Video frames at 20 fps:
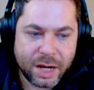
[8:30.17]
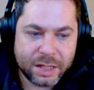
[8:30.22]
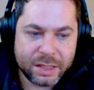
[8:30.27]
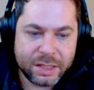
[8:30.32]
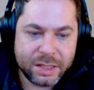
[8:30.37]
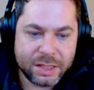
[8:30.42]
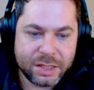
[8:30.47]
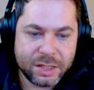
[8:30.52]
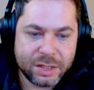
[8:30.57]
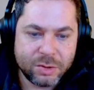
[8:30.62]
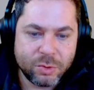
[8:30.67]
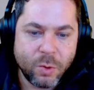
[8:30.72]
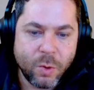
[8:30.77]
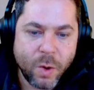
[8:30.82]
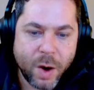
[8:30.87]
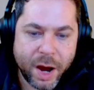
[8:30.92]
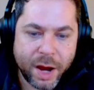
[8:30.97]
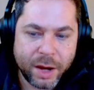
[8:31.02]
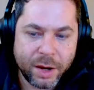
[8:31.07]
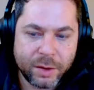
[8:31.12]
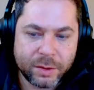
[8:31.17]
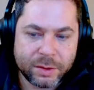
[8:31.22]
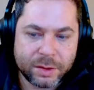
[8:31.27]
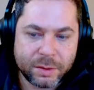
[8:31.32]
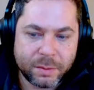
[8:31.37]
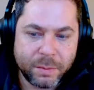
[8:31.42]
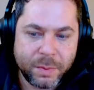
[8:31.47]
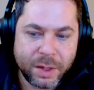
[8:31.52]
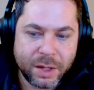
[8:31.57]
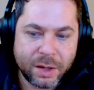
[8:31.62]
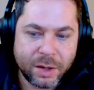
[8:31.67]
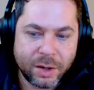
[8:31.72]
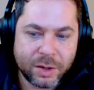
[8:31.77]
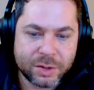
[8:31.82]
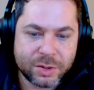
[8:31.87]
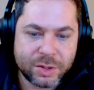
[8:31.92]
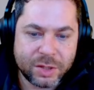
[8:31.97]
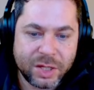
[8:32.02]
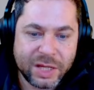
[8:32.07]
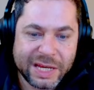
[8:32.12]
This is wild
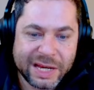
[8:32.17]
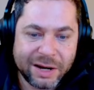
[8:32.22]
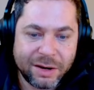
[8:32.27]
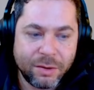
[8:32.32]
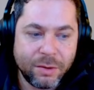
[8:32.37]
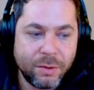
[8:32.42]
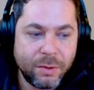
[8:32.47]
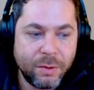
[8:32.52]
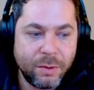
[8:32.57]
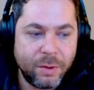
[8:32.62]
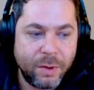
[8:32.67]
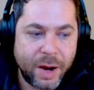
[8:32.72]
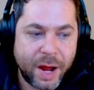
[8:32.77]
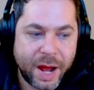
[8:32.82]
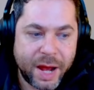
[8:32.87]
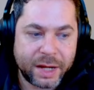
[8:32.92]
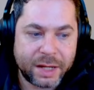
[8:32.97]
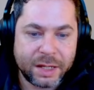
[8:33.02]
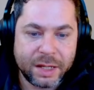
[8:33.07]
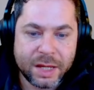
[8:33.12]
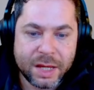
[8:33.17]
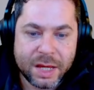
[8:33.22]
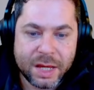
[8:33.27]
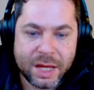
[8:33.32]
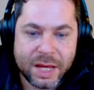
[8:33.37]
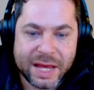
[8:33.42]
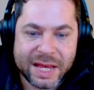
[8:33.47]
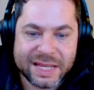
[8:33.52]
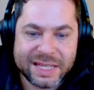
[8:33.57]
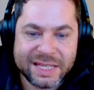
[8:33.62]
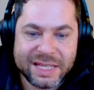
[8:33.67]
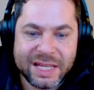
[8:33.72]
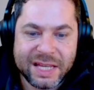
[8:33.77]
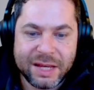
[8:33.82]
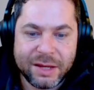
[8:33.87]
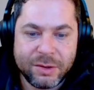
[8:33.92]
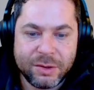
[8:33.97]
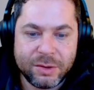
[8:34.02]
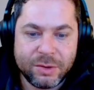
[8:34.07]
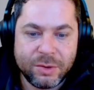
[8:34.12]
because here Urak is
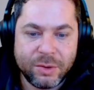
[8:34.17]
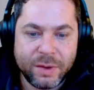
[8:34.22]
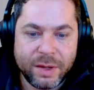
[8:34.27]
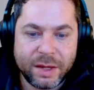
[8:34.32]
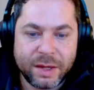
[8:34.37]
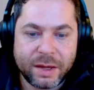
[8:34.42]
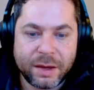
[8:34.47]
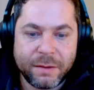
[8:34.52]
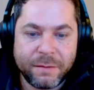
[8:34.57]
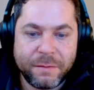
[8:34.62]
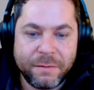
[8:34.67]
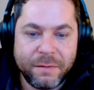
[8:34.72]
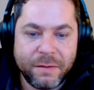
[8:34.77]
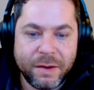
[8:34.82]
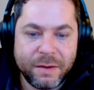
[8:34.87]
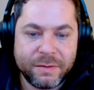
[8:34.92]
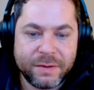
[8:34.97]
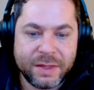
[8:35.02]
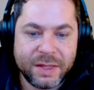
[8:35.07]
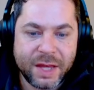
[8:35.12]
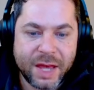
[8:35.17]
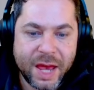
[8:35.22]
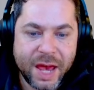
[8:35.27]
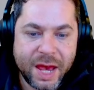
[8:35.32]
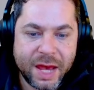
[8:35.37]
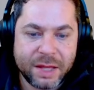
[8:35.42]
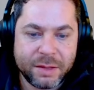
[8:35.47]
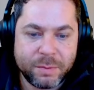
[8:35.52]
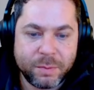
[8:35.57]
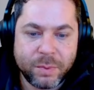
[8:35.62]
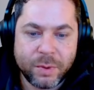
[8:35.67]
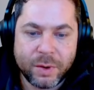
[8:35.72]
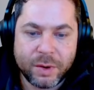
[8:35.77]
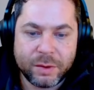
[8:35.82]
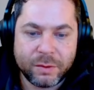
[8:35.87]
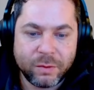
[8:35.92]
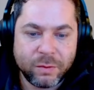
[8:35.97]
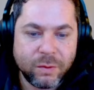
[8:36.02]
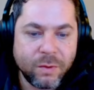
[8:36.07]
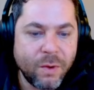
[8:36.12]
doing
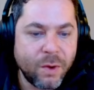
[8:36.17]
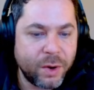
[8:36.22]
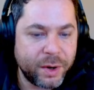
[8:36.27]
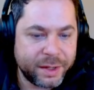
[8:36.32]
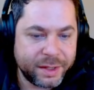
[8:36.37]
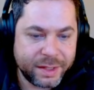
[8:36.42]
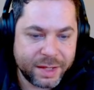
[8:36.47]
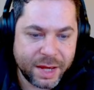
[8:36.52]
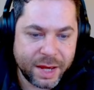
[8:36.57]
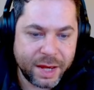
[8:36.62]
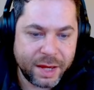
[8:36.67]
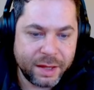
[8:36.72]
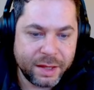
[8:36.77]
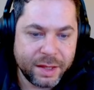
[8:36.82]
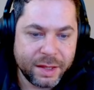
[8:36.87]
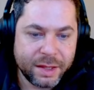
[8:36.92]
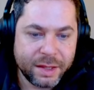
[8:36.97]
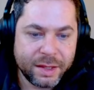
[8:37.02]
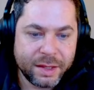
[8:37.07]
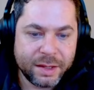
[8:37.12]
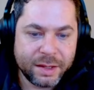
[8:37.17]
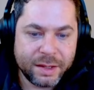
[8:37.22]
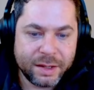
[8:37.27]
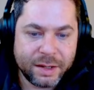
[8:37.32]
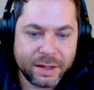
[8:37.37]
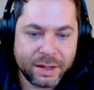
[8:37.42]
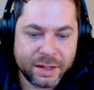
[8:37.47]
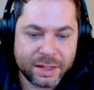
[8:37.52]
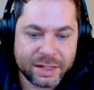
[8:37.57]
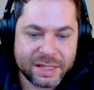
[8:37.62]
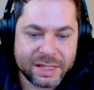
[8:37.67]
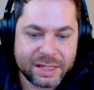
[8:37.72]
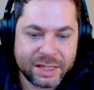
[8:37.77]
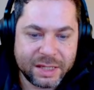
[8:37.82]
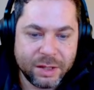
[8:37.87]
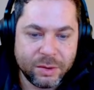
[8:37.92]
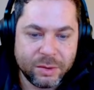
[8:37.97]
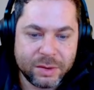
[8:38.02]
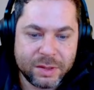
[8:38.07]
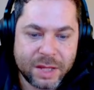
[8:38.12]
58.4k
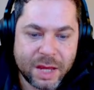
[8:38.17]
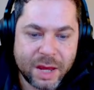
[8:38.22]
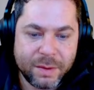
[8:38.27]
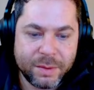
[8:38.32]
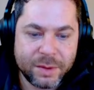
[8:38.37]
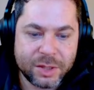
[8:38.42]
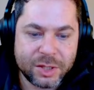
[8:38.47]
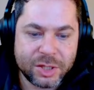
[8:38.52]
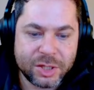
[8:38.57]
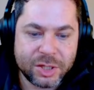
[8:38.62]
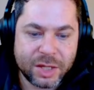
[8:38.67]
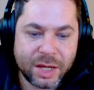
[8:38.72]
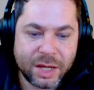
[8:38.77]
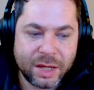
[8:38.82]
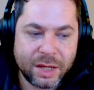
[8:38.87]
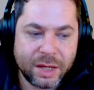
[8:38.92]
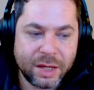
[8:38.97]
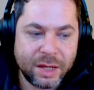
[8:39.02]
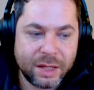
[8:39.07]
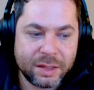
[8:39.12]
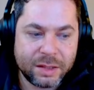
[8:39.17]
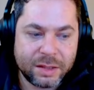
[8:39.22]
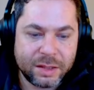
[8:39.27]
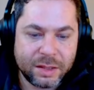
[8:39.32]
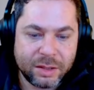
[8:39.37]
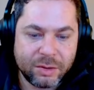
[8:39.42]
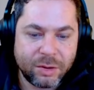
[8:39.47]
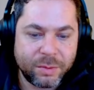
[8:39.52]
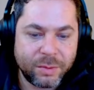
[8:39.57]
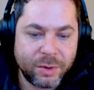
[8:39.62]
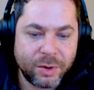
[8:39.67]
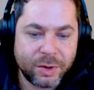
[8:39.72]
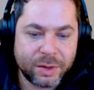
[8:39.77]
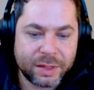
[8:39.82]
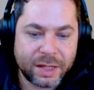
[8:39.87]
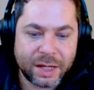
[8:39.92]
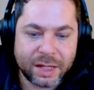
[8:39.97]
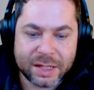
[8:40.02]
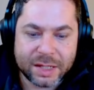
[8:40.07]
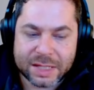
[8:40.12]
skill damage, and the normal
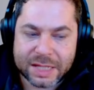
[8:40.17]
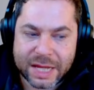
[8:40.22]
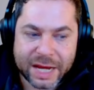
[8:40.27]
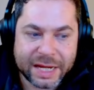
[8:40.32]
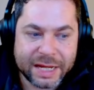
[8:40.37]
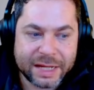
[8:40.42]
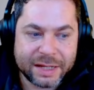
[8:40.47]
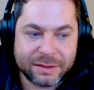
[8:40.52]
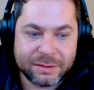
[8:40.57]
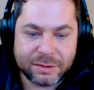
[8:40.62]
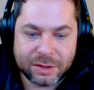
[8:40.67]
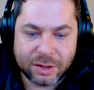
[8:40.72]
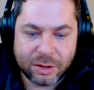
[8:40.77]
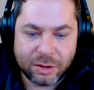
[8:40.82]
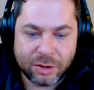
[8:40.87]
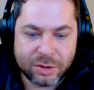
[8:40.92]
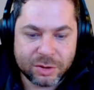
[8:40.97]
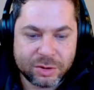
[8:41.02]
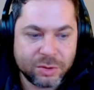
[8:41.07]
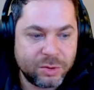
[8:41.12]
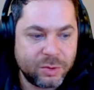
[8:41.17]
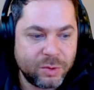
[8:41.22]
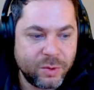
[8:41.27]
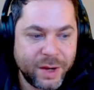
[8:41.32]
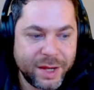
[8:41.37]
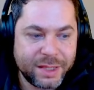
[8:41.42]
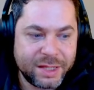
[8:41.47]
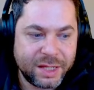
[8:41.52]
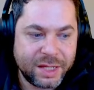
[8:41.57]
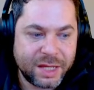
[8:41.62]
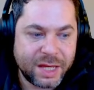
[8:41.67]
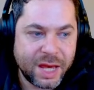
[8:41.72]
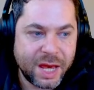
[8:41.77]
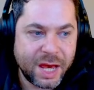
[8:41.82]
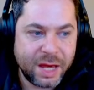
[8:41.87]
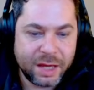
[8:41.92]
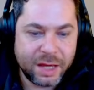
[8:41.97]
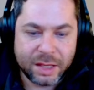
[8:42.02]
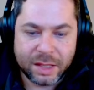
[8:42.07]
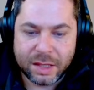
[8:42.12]
attack is like close to
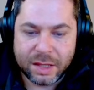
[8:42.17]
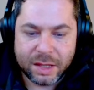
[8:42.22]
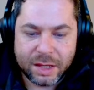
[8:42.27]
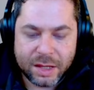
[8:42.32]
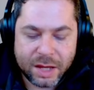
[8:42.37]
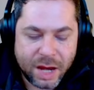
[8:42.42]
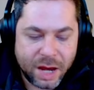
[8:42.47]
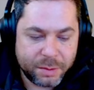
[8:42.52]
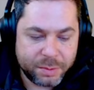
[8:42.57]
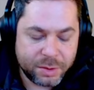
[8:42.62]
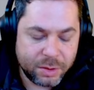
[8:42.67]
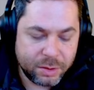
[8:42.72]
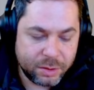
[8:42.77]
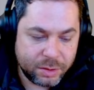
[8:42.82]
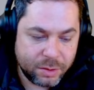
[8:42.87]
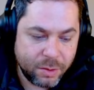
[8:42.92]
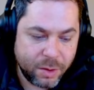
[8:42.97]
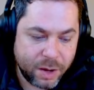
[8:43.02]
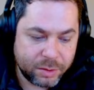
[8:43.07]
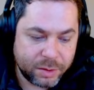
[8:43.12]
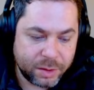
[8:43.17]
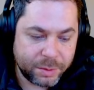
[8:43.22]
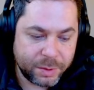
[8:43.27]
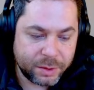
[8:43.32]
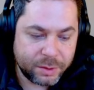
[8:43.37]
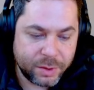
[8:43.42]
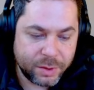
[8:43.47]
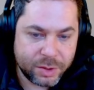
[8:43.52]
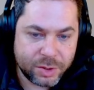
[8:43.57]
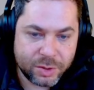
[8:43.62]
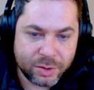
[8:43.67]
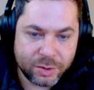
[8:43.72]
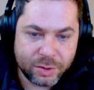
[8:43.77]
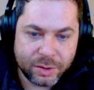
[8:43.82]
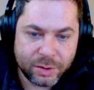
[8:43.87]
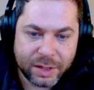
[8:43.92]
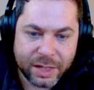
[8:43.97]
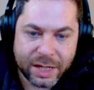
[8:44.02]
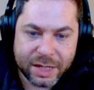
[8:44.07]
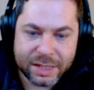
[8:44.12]
20k. Absolutely wild. I'm not quite sure
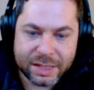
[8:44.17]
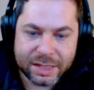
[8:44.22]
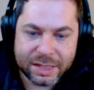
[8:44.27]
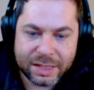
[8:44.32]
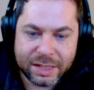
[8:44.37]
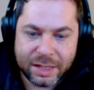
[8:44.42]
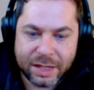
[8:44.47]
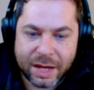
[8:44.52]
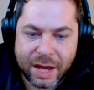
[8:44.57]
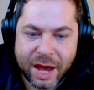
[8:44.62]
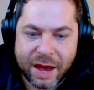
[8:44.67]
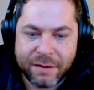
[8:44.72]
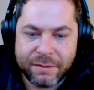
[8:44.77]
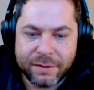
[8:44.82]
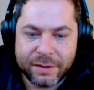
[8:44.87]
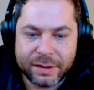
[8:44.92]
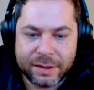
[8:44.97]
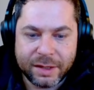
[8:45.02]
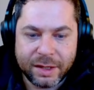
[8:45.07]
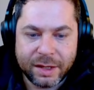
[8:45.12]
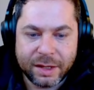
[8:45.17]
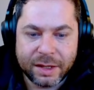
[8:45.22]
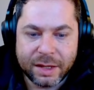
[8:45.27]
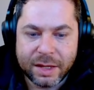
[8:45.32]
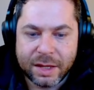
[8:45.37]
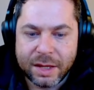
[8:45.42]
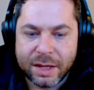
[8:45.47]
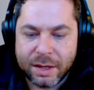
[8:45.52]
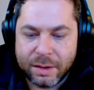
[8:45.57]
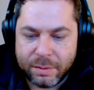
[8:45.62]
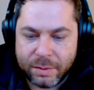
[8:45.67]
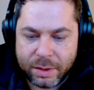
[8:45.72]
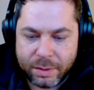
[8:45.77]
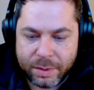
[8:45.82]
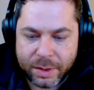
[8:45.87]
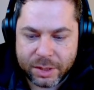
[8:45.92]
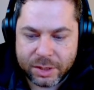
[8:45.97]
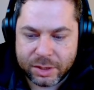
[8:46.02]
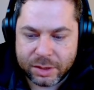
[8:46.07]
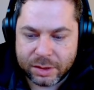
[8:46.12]
you guys see everything.
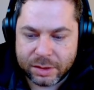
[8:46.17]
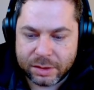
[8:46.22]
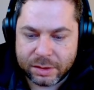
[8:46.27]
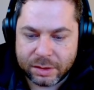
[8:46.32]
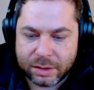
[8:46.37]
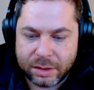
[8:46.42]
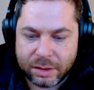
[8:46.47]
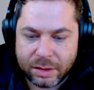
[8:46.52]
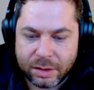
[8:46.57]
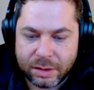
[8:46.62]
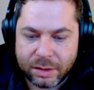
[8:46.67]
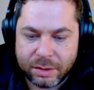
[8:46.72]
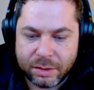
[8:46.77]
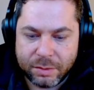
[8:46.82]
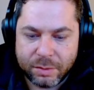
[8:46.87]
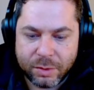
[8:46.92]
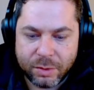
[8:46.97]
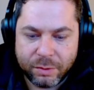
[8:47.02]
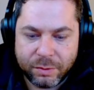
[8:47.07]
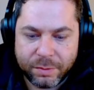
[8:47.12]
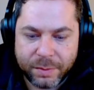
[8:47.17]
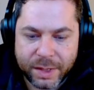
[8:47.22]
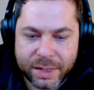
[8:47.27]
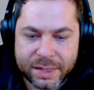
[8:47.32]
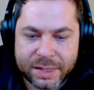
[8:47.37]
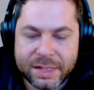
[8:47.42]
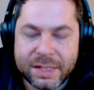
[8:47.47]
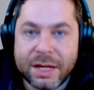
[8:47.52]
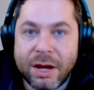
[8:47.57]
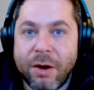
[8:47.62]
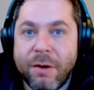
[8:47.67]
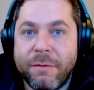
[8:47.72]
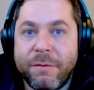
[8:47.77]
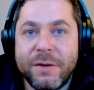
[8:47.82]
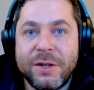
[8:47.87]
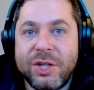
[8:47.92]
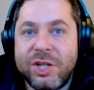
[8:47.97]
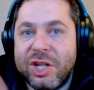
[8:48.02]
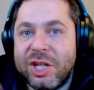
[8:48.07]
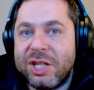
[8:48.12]
Maybe I should remove
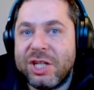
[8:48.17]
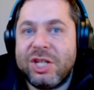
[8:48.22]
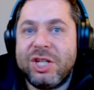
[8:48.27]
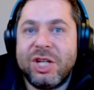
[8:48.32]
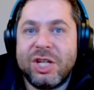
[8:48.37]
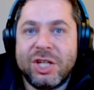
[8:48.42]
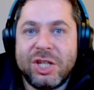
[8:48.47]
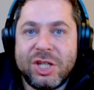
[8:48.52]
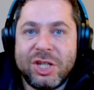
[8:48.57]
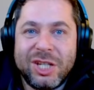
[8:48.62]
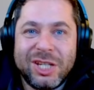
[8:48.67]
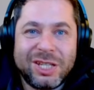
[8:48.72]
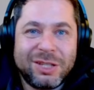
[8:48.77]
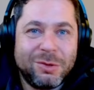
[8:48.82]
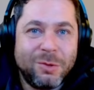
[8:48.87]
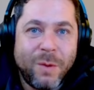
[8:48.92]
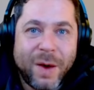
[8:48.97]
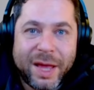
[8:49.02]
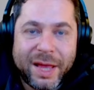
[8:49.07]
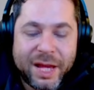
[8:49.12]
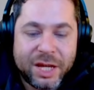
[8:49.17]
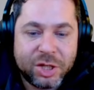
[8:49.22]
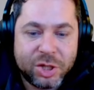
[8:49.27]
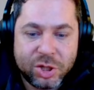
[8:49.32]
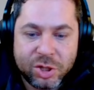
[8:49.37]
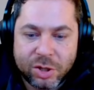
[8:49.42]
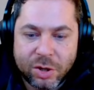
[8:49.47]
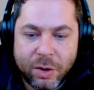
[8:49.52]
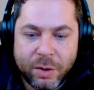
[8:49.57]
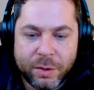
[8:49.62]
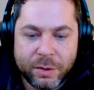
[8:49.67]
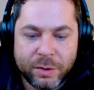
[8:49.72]
myself just when I show